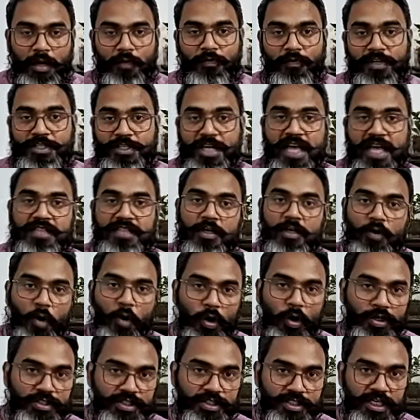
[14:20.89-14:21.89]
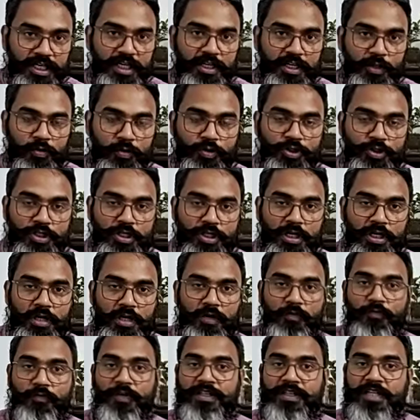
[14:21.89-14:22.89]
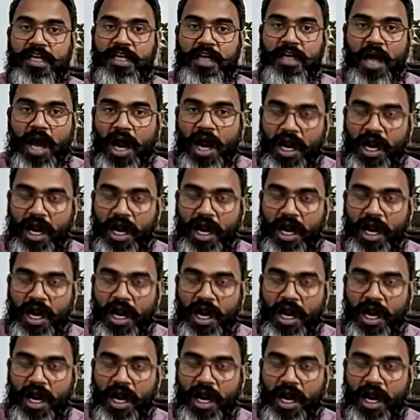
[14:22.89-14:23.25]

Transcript: which has a constitution with an